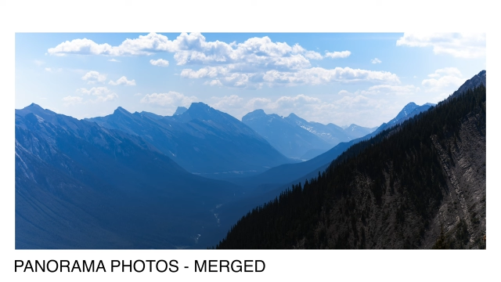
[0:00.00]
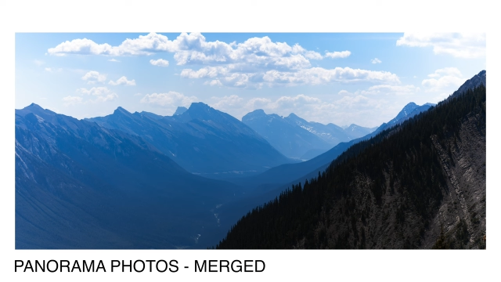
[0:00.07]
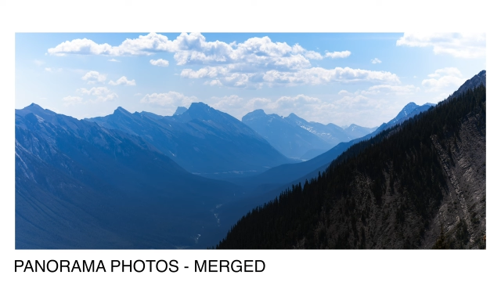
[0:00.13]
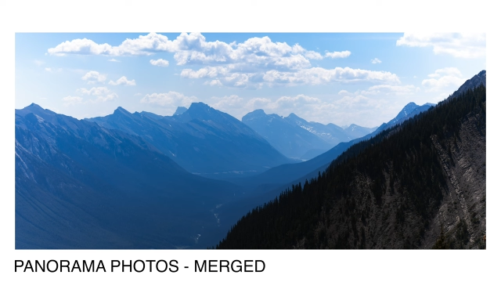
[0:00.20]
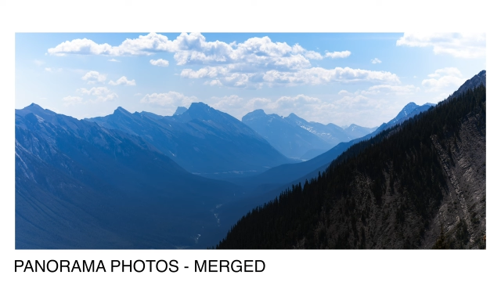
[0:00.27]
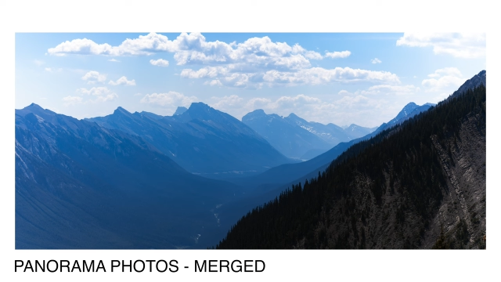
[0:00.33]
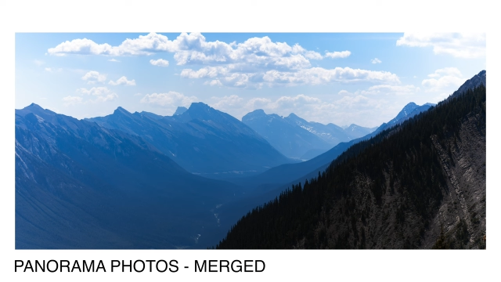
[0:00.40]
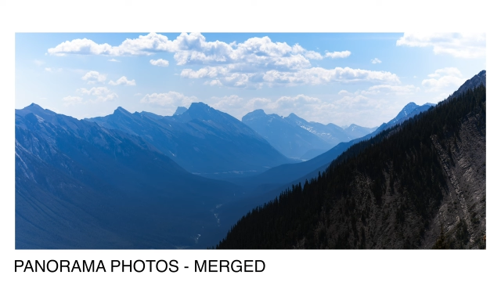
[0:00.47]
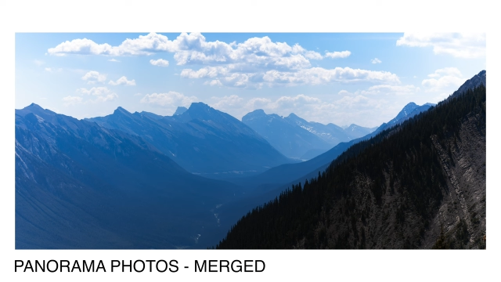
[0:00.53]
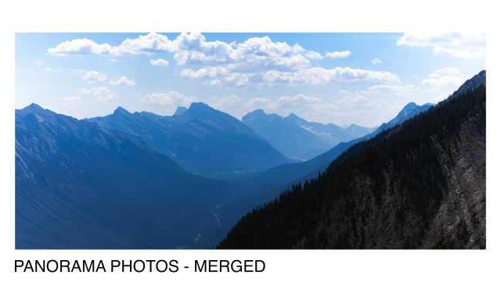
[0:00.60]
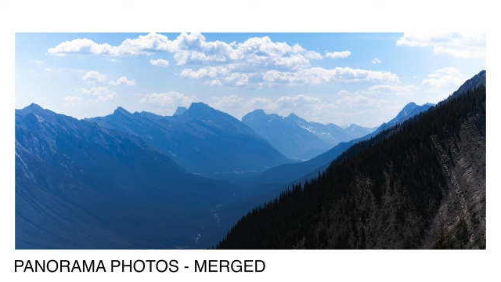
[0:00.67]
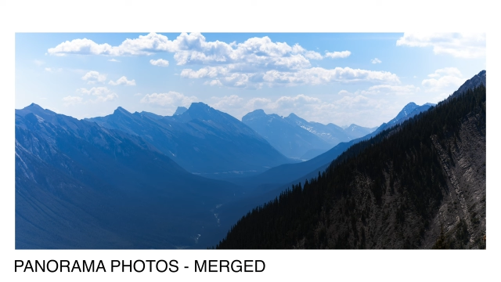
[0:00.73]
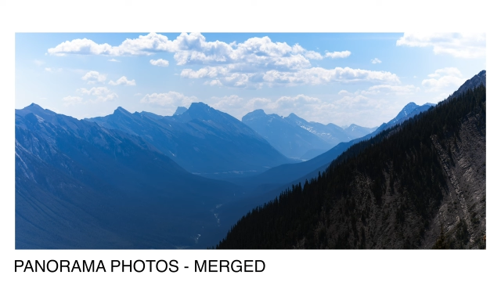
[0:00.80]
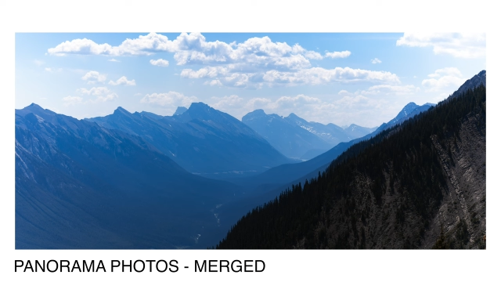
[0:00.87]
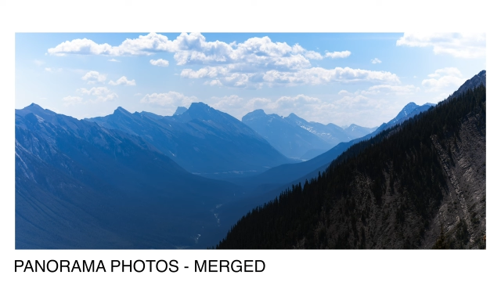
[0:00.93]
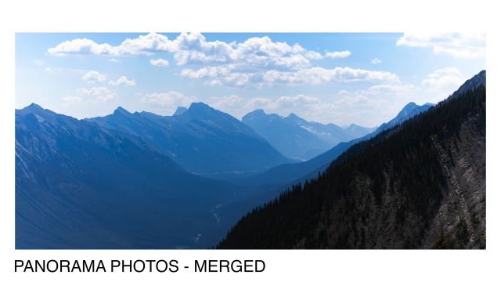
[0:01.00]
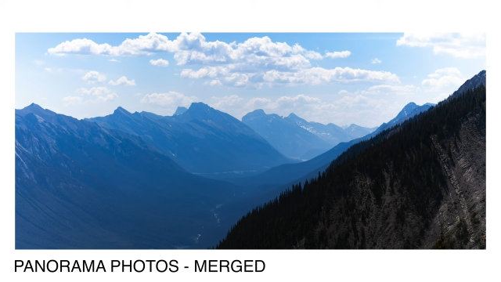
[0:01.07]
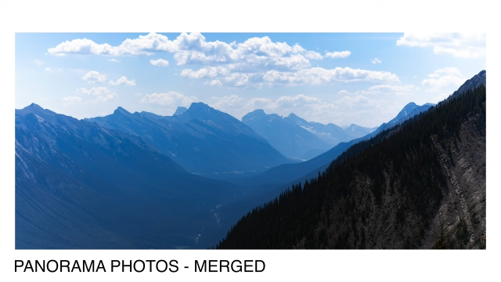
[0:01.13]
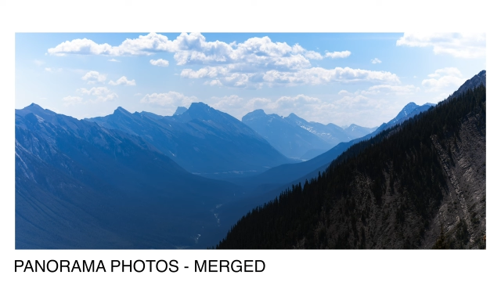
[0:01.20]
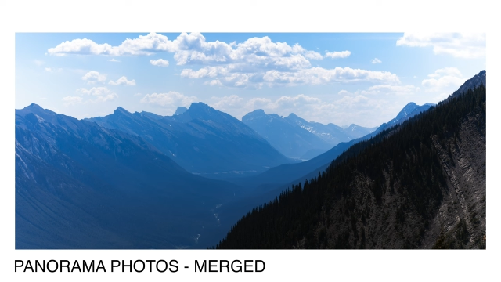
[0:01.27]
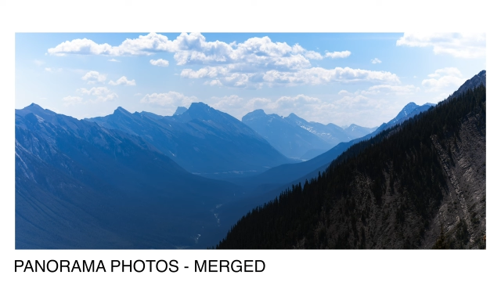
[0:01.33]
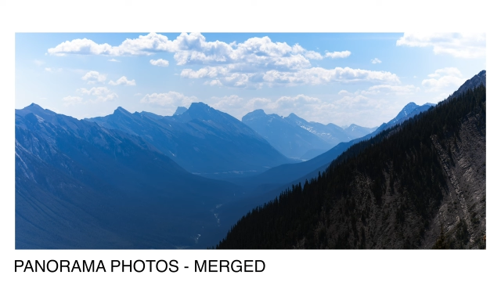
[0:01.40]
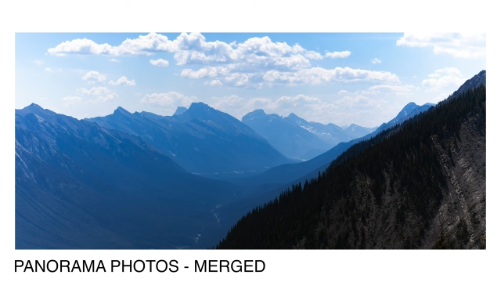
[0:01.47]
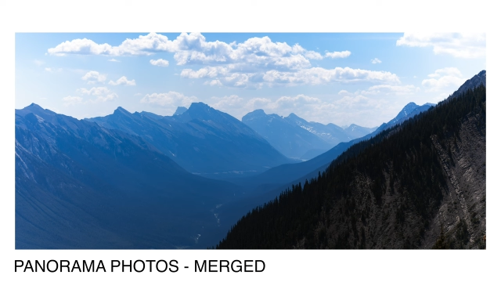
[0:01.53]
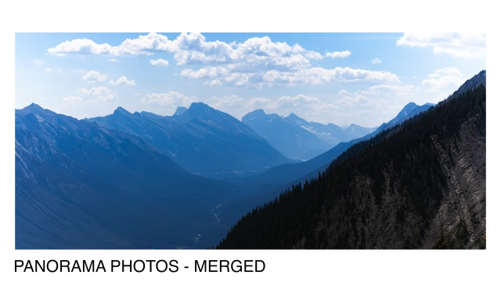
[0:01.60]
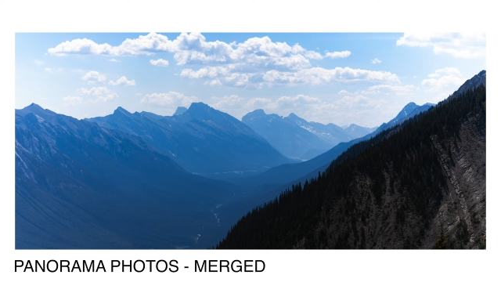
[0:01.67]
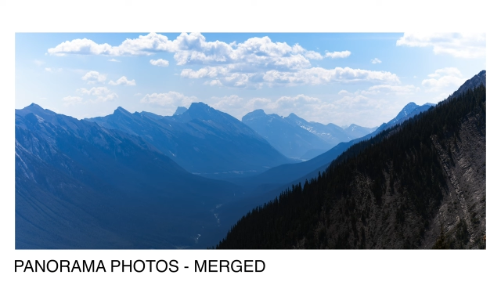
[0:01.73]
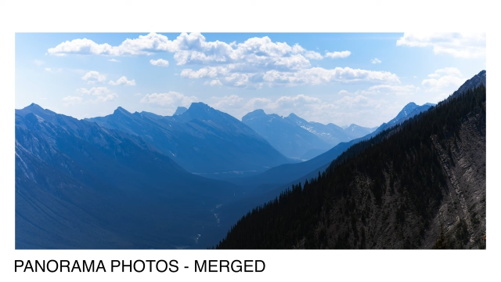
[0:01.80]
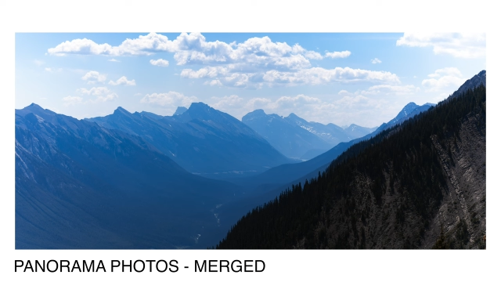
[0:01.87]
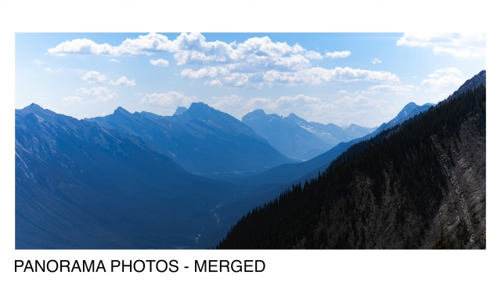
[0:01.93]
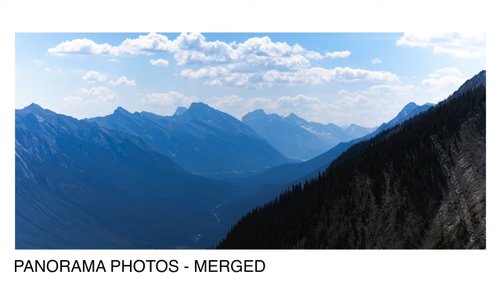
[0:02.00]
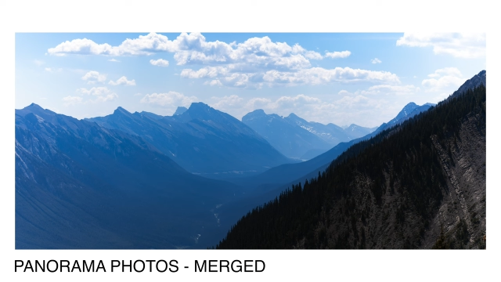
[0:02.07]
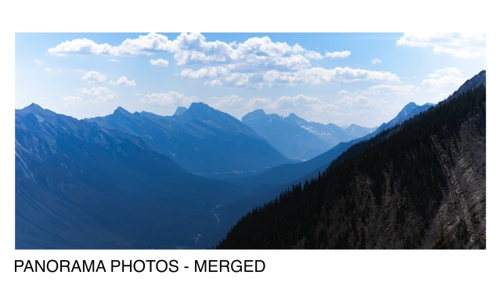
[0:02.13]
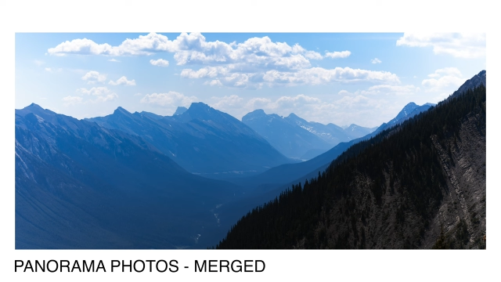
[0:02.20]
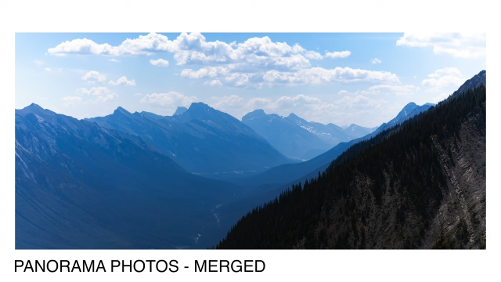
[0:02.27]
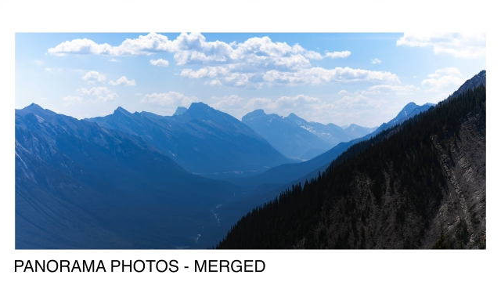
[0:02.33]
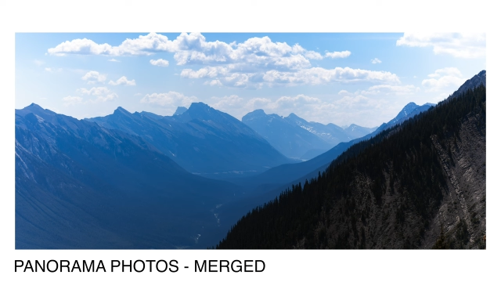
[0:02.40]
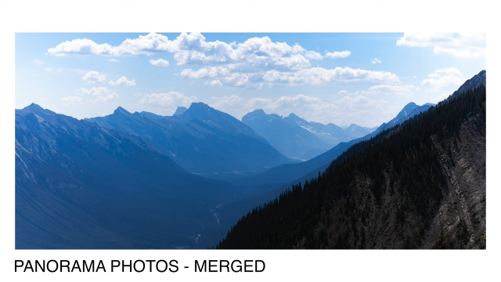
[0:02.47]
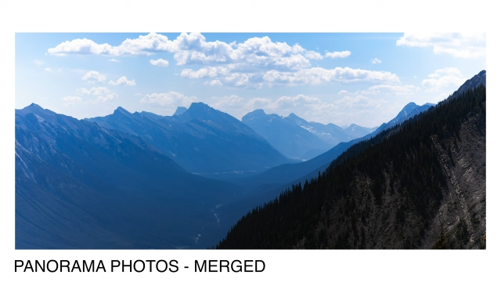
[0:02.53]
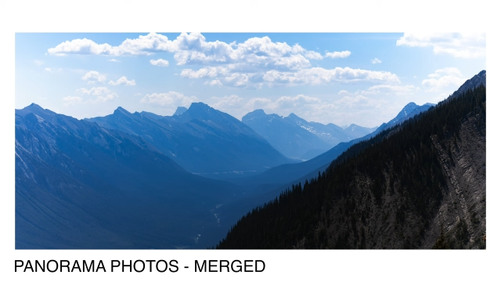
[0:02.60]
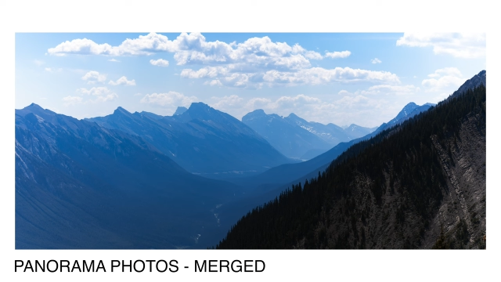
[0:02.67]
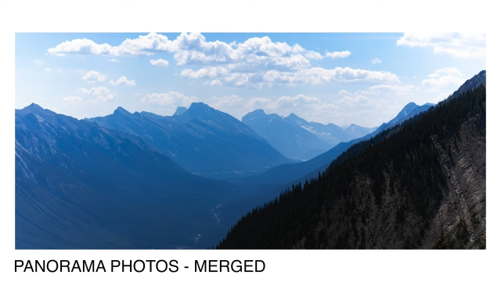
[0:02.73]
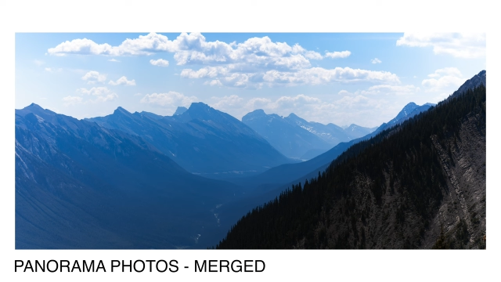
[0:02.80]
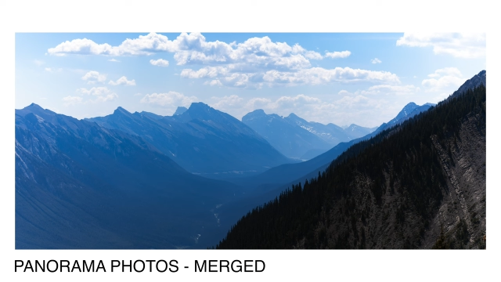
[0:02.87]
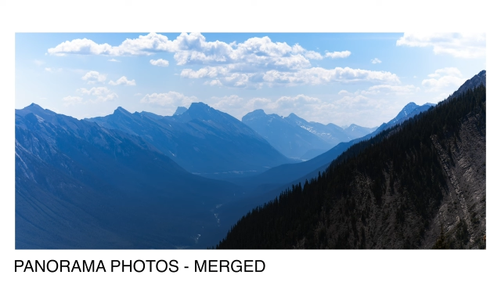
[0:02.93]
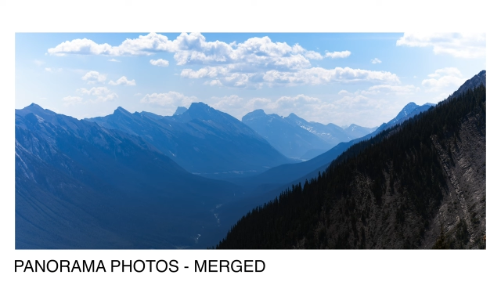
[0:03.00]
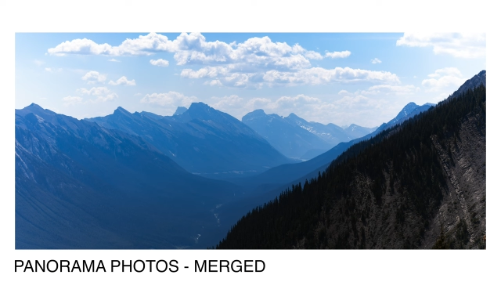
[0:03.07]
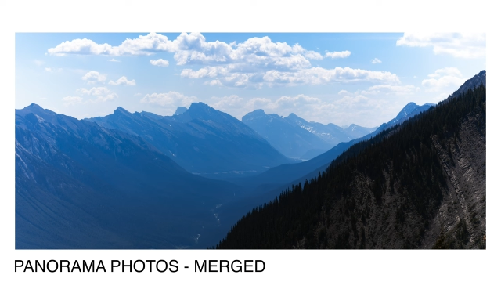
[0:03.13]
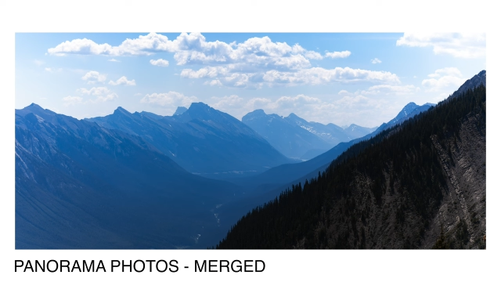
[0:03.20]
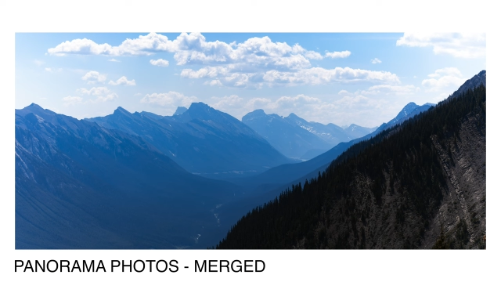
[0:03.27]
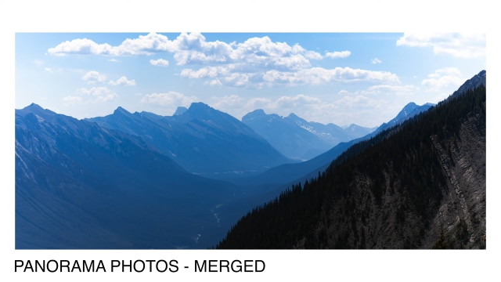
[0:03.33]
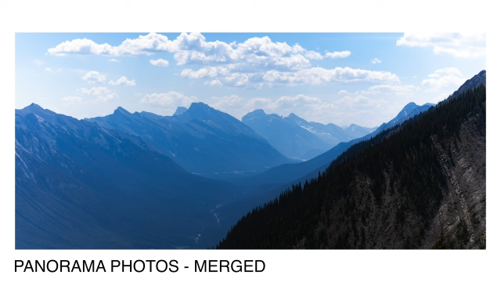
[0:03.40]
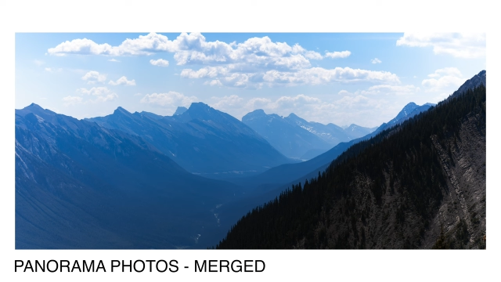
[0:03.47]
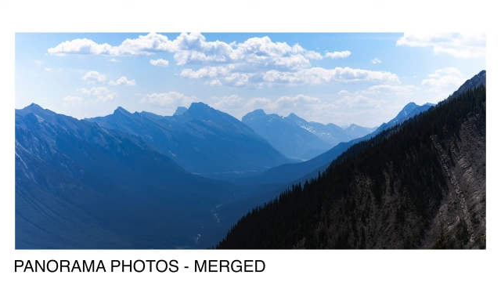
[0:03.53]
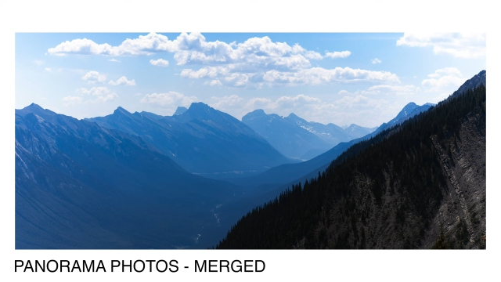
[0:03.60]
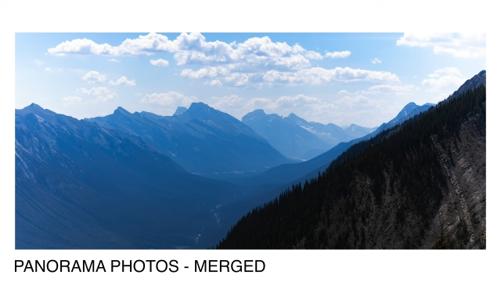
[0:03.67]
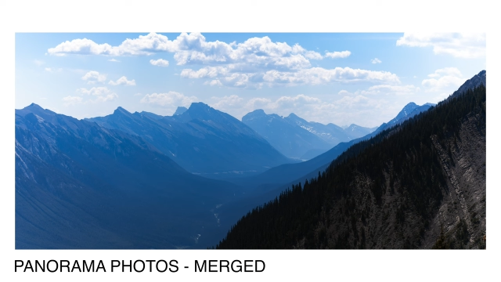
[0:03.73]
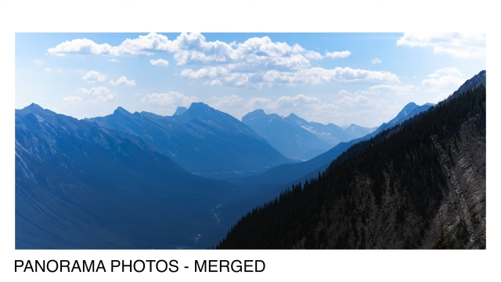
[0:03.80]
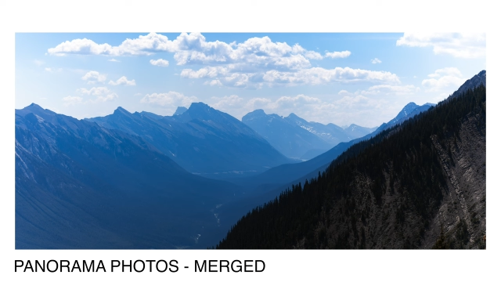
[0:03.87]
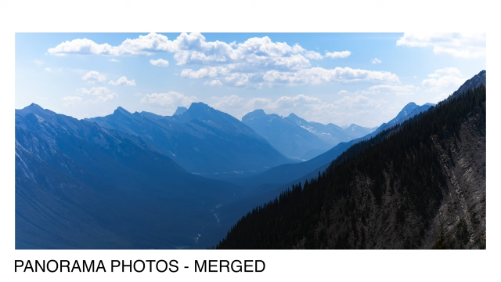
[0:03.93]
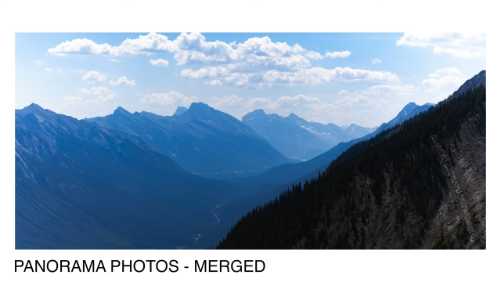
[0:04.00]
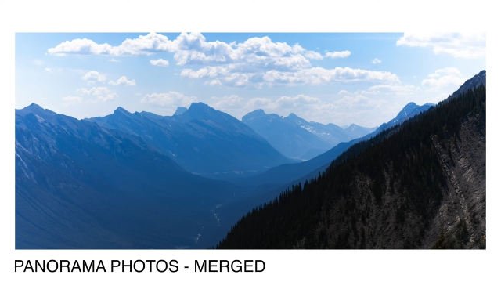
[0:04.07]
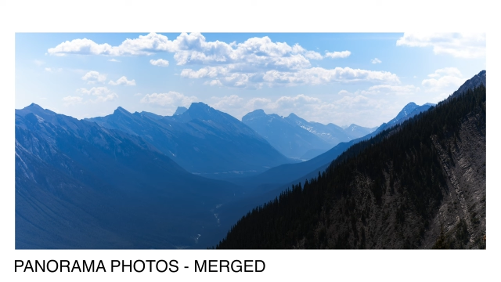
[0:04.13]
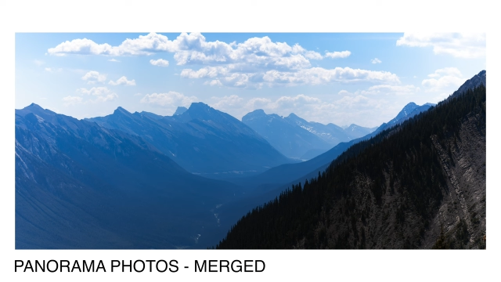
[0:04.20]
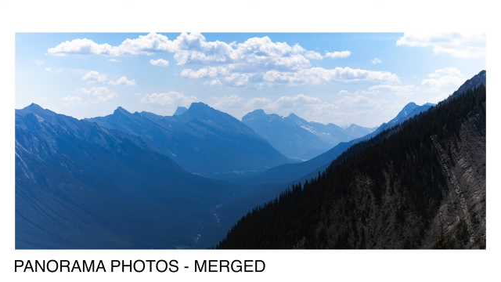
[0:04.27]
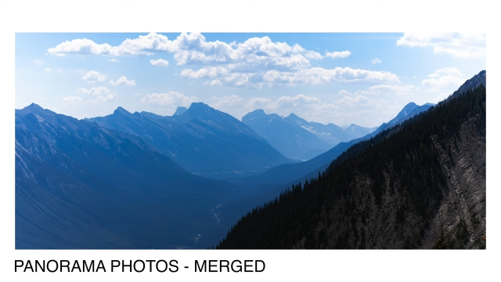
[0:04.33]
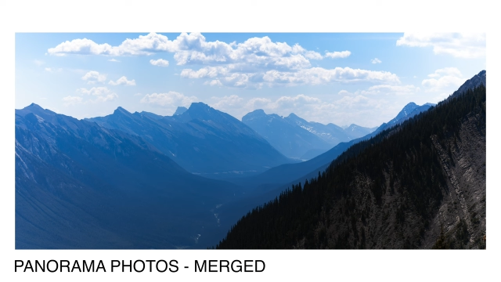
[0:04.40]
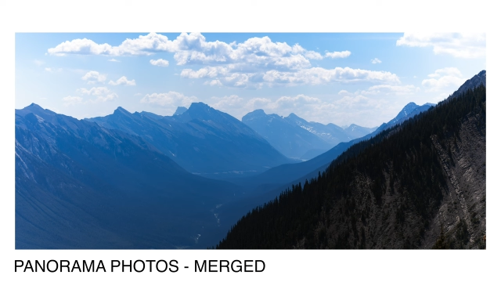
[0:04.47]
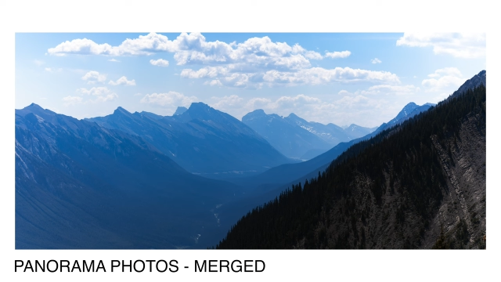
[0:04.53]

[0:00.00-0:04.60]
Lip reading: (no speaker visible)